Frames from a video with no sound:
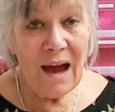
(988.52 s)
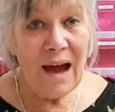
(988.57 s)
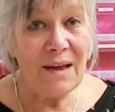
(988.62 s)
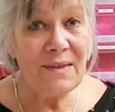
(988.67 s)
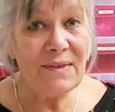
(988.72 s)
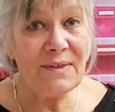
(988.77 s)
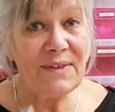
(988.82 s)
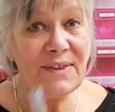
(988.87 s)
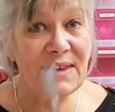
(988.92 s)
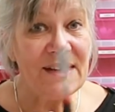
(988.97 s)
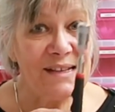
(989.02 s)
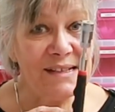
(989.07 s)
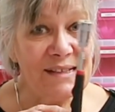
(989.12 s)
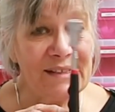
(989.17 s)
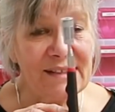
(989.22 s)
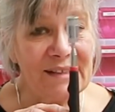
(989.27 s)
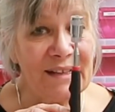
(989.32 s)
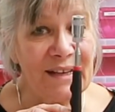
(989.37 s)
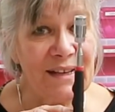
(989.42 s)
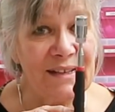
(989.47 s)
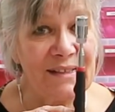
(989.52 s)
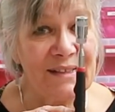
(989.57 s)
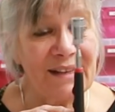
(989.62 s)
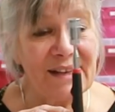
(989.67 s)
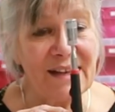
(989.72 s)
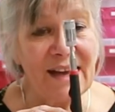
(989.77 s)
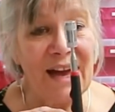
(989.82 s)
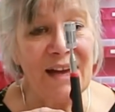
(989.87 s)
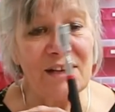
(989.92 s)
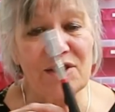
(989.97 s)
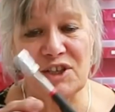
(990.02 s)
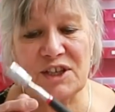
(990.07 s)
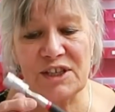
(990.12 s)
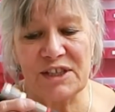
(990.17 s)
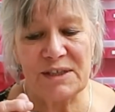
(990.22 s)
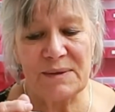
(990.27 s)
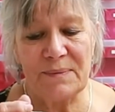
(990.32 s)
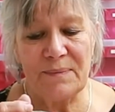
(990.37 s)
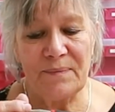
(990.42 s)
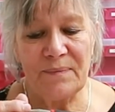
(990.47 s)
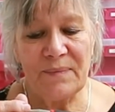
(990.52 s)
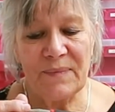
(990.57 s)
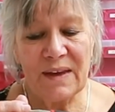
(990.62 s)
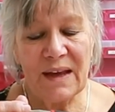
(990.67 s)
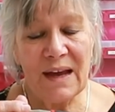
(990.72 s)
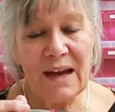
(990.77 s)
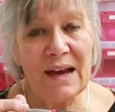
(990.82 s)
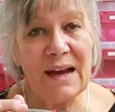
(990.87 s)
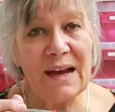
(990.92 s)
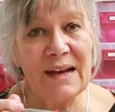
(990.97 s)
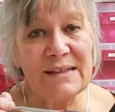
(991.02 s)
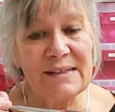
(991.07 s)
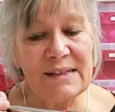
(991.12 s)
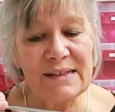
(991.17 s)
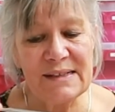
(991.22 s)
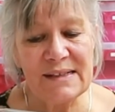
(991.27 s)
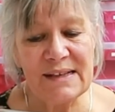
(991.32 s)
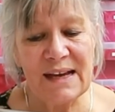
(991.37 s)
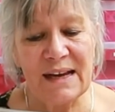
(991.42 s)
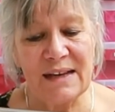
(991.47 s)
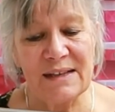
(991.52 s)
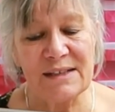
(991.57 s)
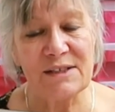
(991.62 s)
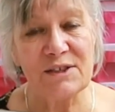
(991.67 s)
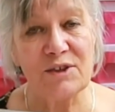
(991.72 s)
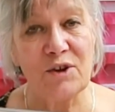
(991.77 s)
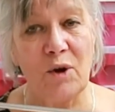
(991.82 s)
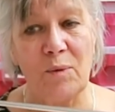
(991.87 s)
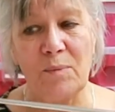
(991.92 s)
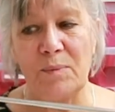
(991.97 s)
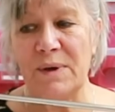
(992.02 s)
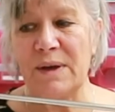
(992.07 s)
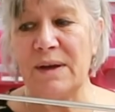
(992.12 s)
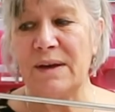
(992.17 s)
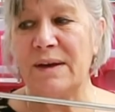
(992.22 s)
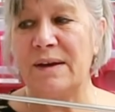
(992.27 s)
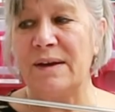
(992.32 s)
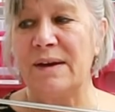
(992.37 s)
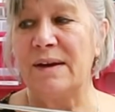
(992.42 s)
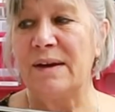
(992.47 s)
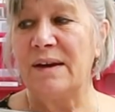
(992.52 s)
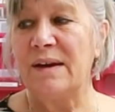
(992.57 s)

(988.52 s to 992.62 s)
and this is the gadget. It's a telescopic